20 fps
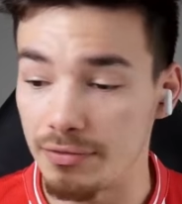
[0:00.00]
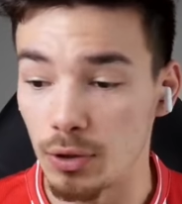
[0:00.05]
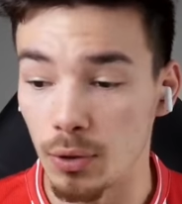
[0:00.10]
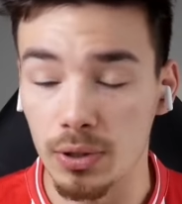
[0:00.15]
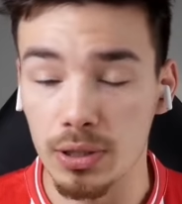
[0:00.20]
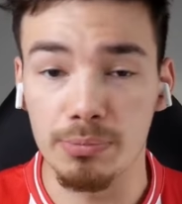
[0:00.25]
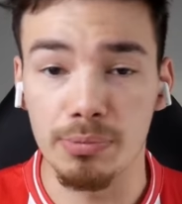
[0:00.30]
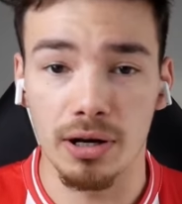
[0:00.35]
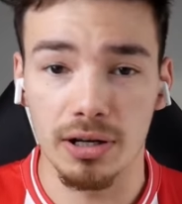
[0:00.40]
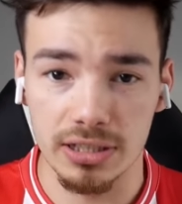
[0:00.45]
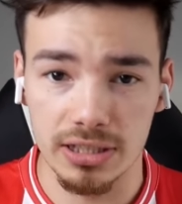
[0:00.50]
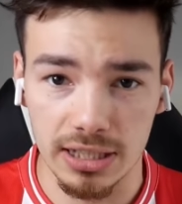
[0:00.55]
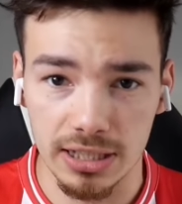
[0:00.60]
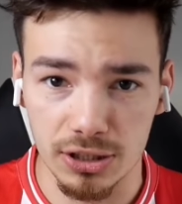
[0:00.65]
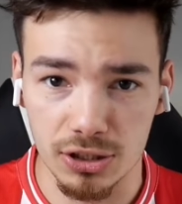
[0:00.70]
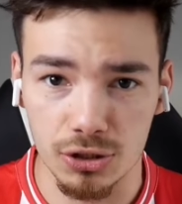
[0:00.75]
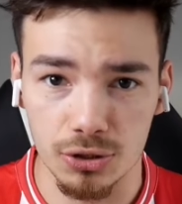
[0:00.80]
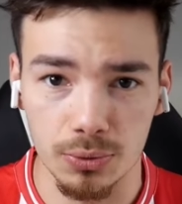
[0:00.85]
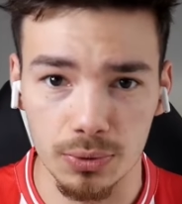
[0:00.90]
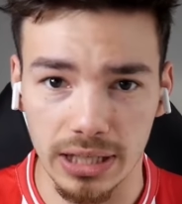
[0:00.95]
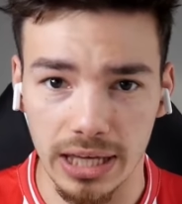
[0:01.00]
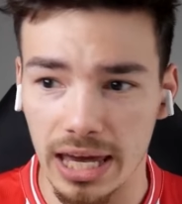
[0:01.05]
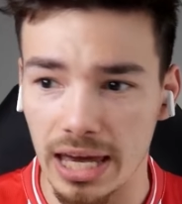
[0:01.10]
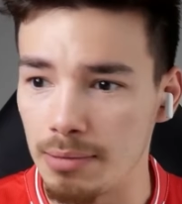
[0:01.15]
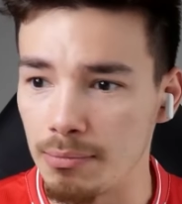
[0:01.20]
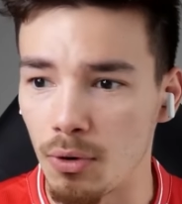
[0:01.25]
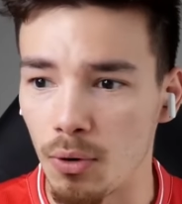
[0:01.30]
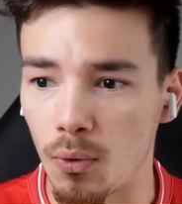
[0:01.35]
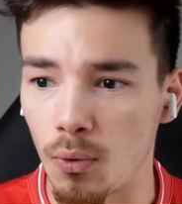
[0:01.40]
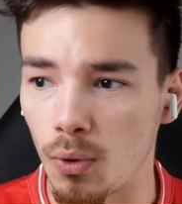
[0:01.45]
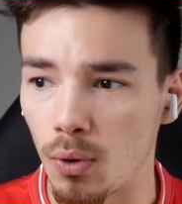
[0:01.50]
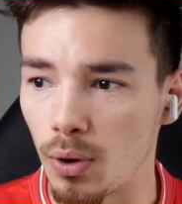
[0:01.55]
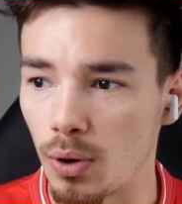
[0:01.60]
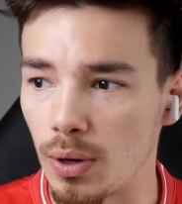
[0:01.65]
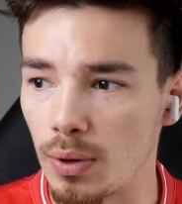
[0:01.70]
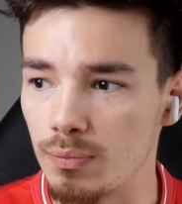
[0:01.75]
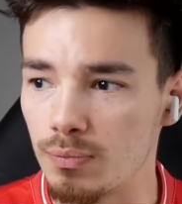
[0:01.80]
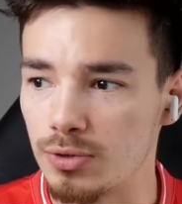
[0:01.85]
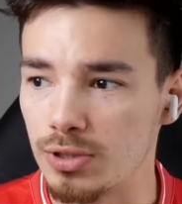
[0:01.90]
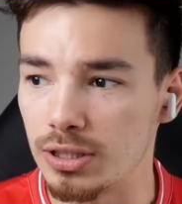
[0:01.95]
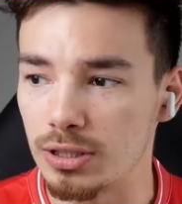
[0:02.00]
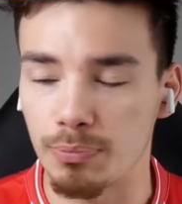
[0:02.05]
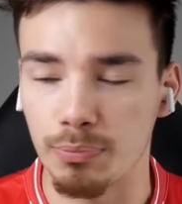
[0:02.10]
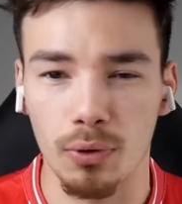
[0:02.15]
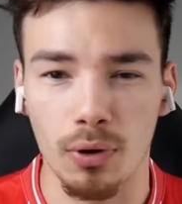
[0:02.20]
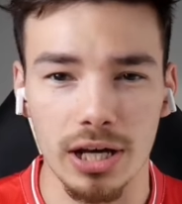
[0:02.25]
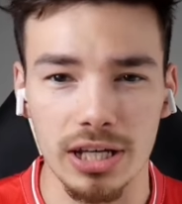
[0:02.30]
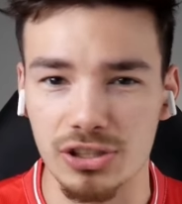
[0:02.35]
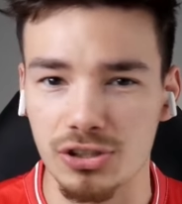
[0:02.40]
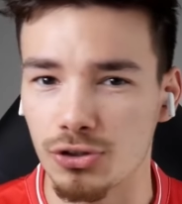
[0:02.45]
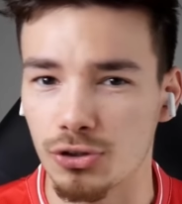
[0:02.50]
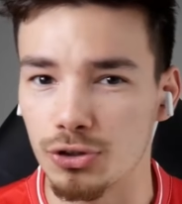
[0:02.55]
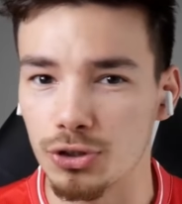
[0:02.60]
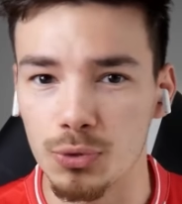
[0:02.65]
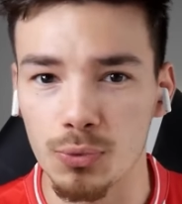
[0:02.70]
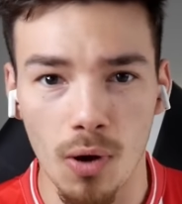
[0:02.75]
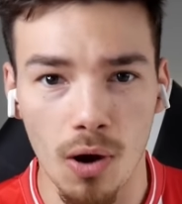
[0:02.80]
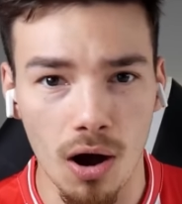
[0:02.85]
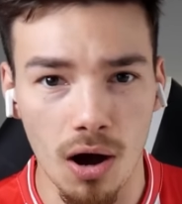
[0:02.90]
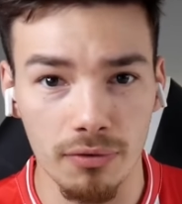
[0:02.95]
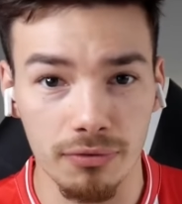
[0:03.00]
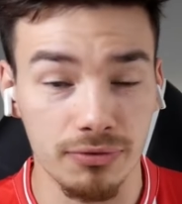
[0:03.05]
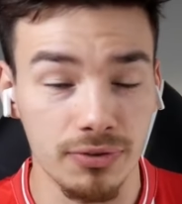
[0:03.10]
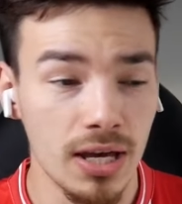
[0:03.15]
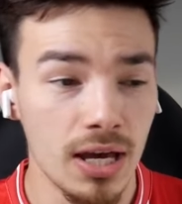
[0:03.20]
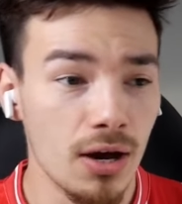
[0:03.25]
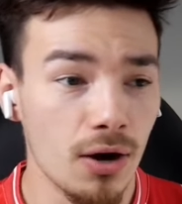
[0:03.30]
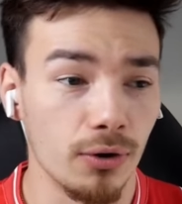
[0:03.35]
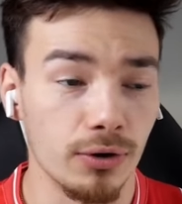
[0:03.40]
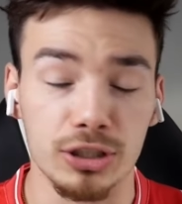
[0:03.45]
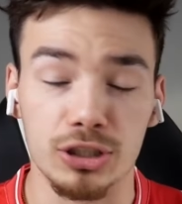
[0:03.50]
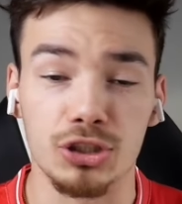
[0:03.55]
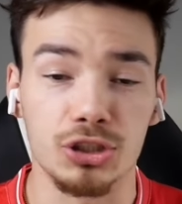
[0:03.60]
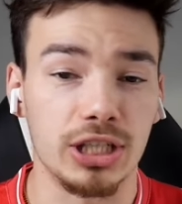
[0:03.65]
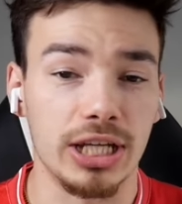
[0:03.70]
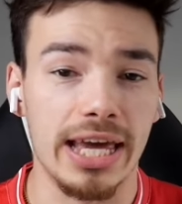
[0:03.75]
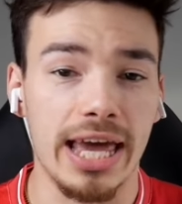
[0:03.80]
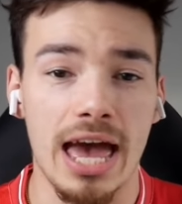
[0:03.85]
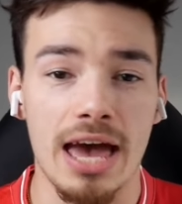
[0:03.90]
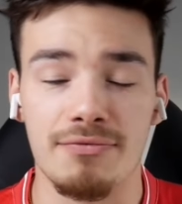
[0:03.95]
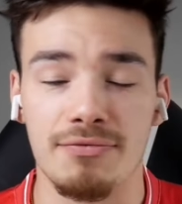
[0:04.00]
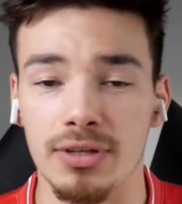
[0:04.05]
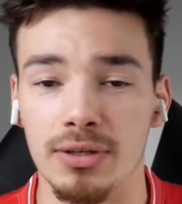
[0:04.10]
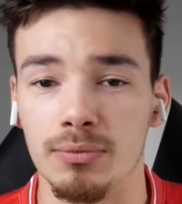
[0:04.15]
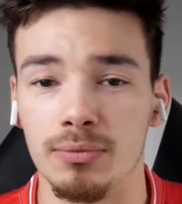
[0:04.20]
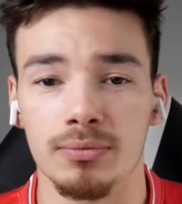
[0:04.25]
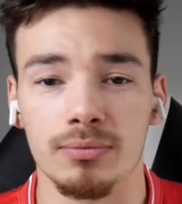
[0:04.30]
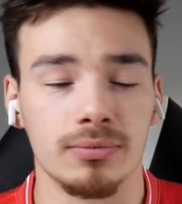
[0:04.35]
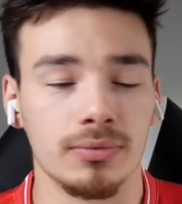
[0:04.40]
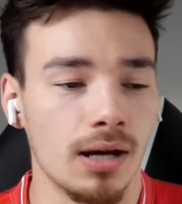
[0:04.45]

Have you already bought tickets to a game, or did the price turn you off, or did you say, "Epic, it,